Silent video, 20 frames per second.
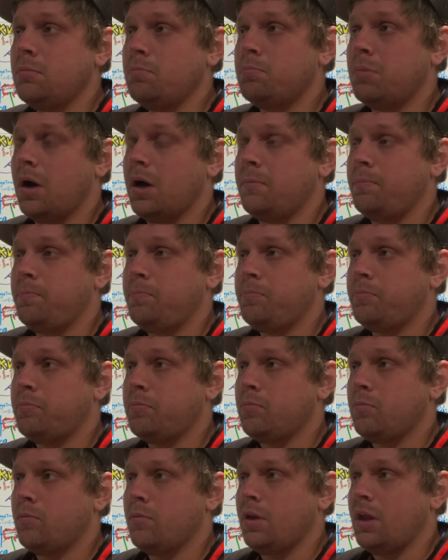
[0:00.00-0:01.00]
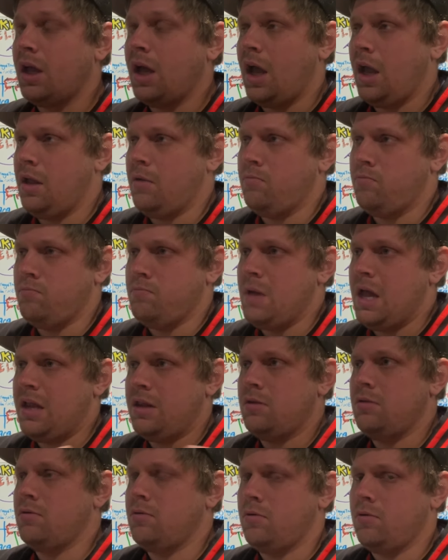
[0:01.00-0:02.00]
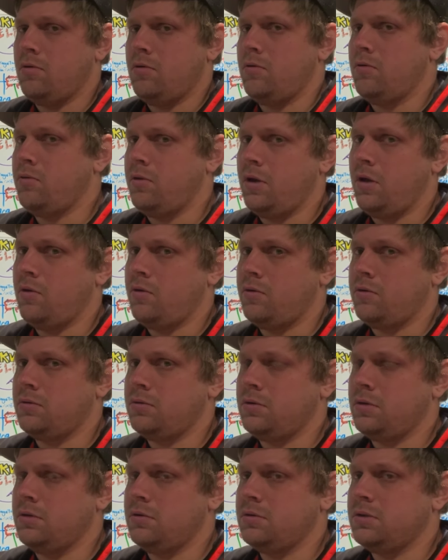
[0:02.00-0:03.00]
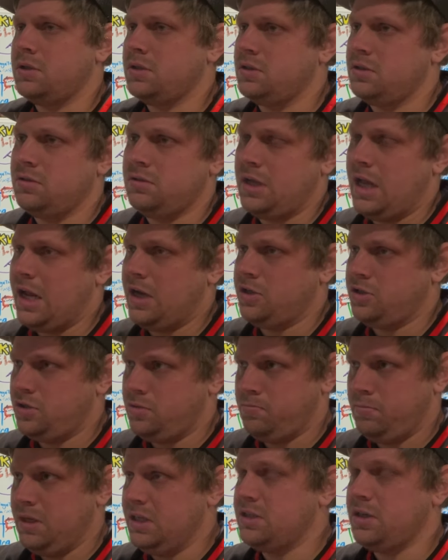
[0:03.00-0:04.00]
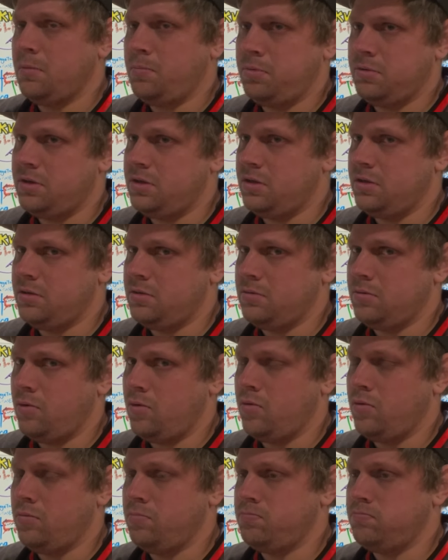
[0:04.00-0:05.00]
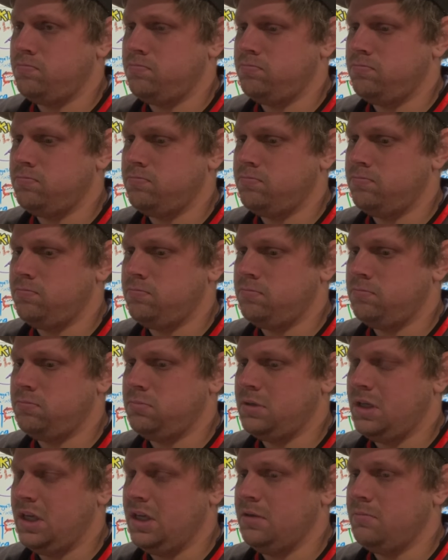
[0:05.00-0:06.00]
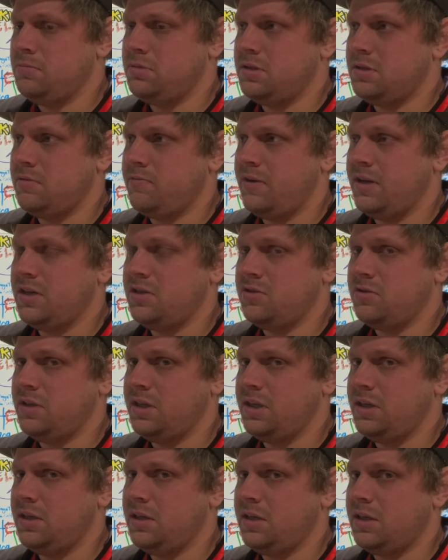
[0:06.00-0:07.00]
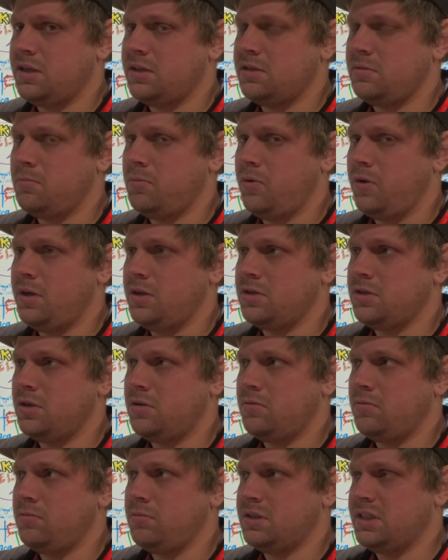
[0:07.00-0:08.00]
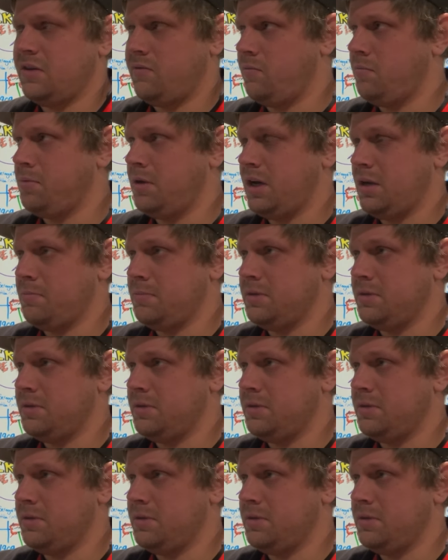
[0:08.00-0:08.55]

But I met all the other girls because Ash meets up with the old teams eventually at some point in the show, except for Brock